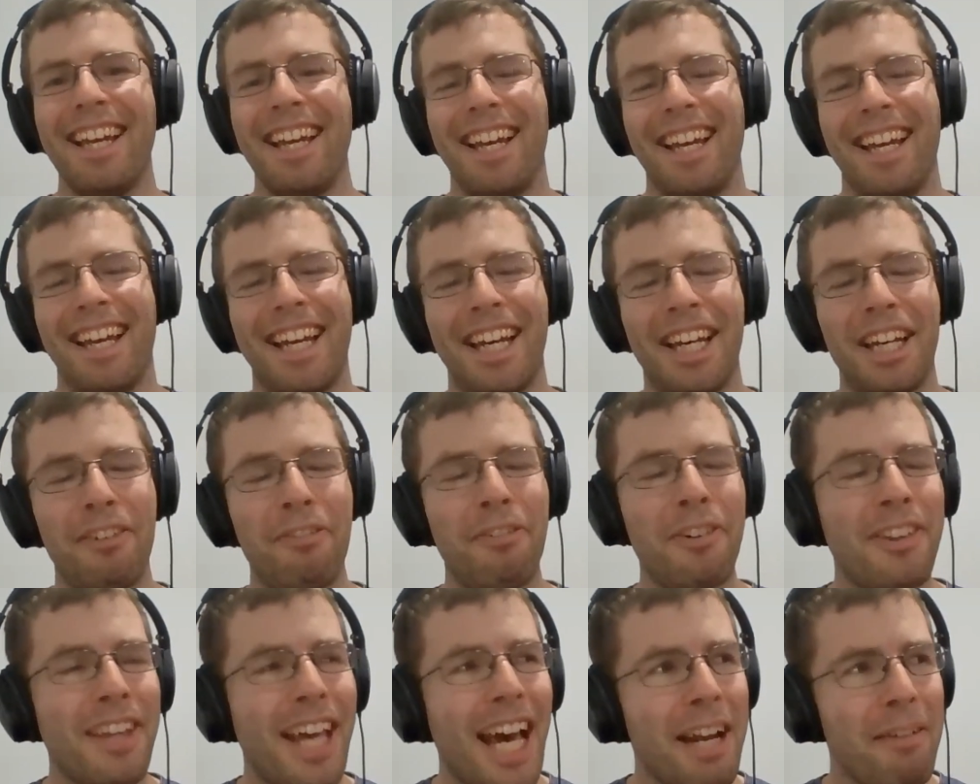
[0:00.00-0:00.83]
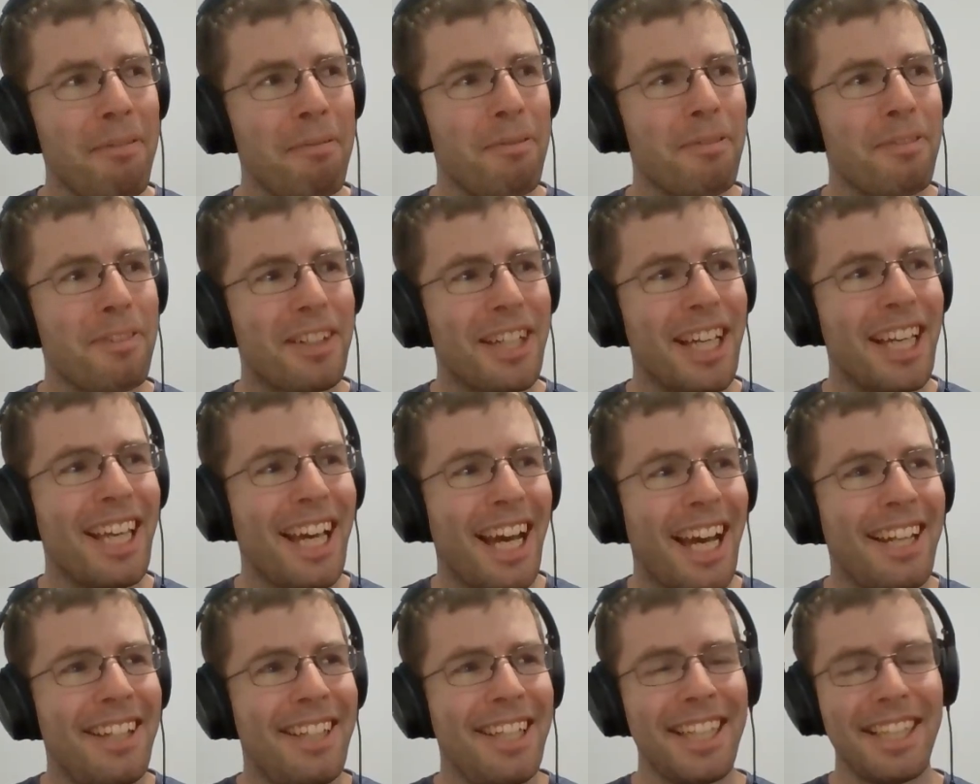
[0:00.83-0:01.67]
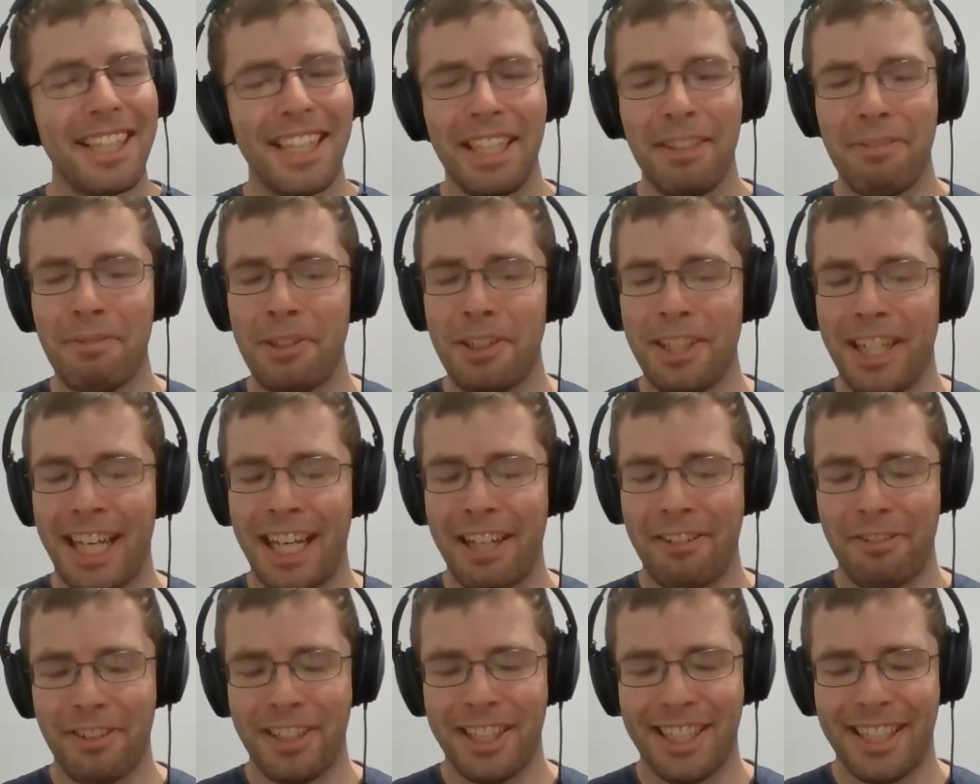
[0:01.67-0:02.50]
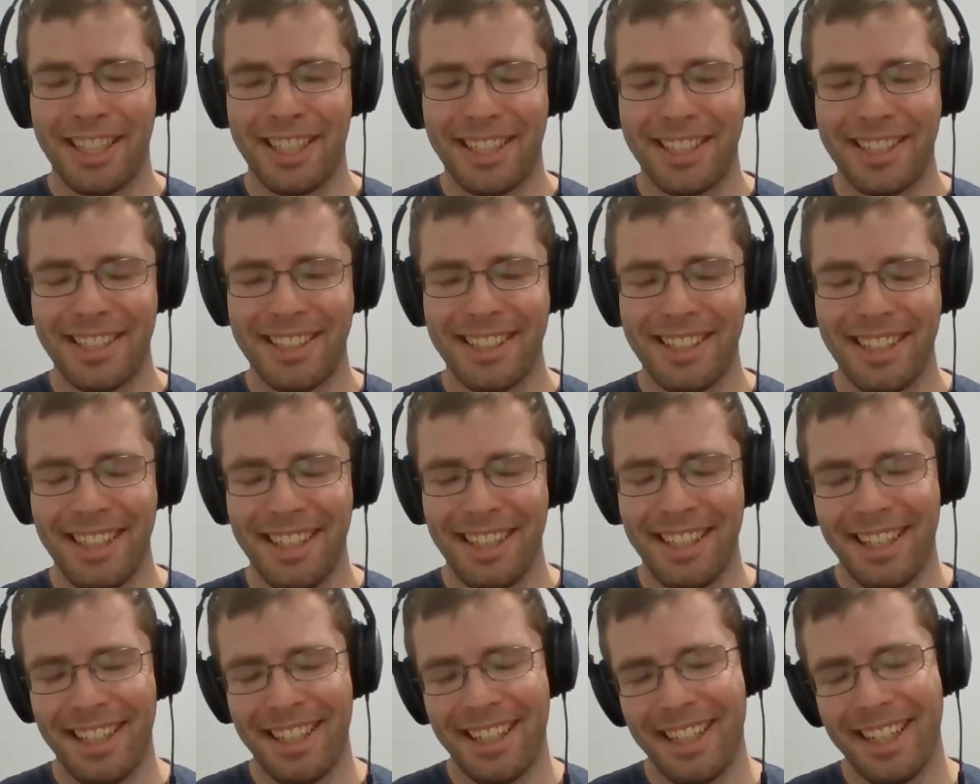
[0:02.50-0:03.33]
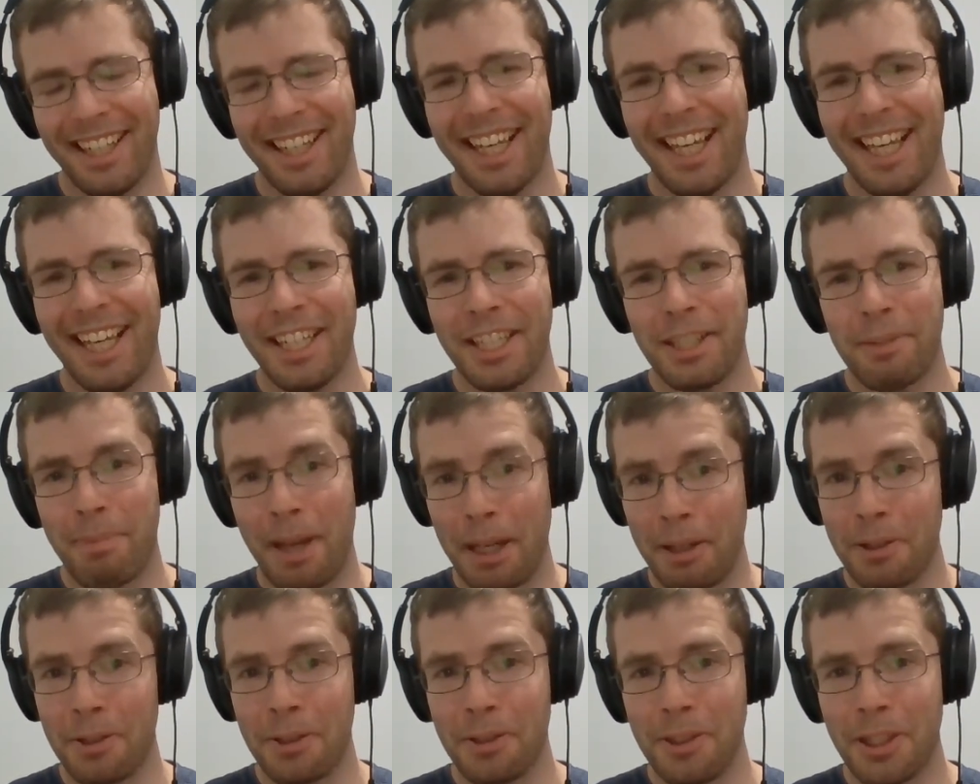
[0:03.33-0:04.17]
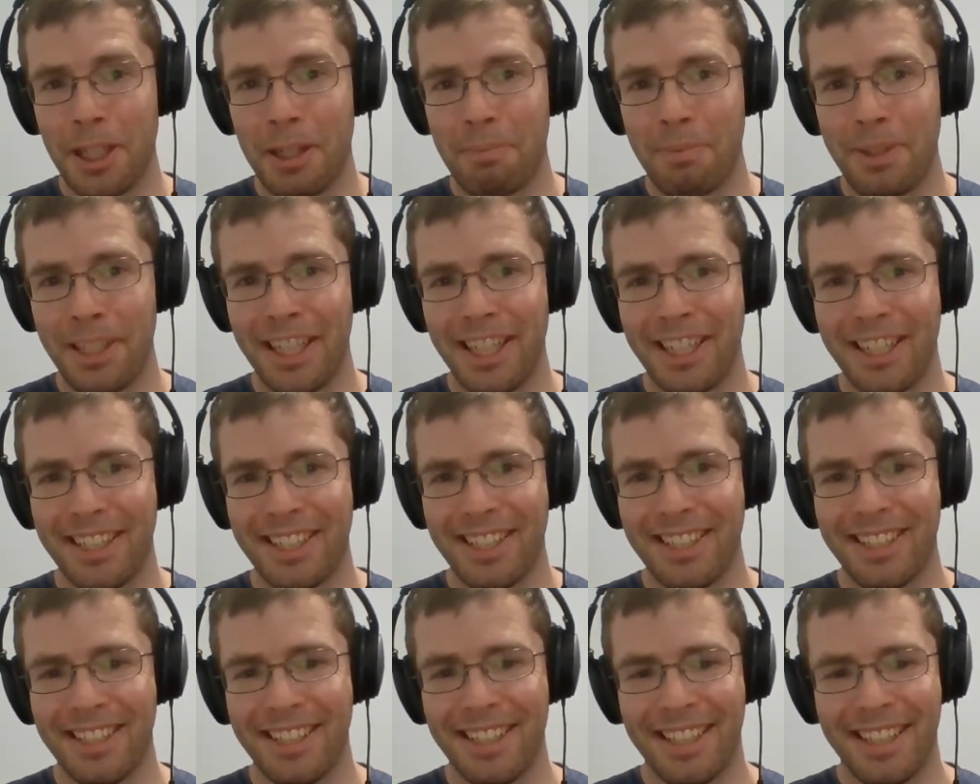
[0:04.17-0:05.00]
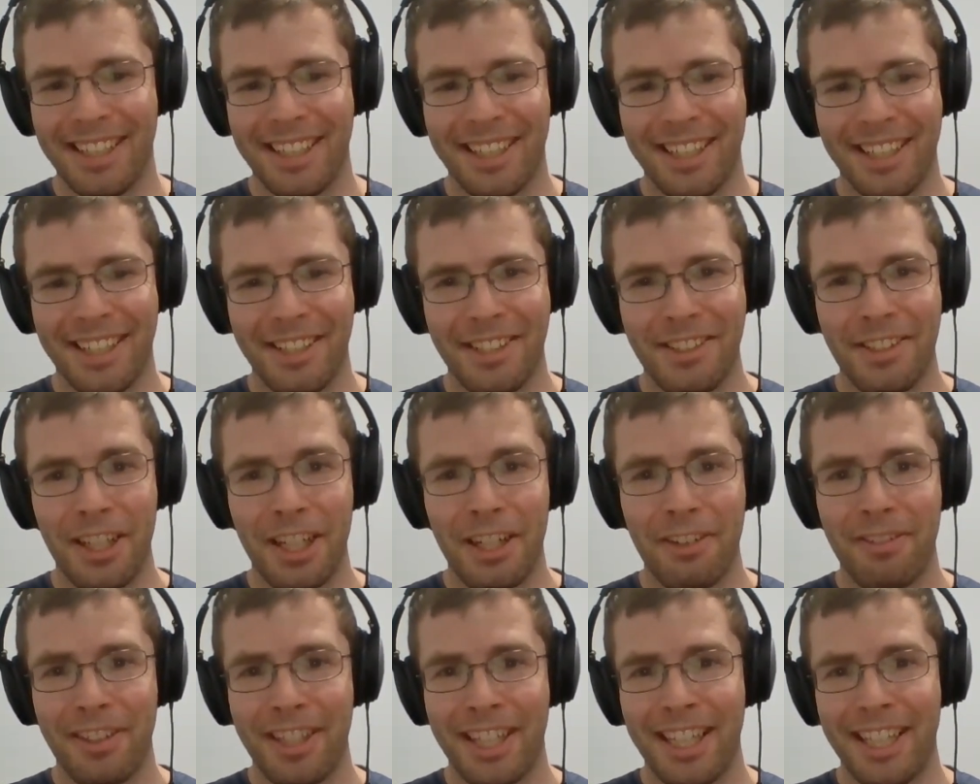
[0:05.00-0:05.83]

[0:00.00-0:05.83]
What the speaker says: For that, ideally, would have a spectroscopic survey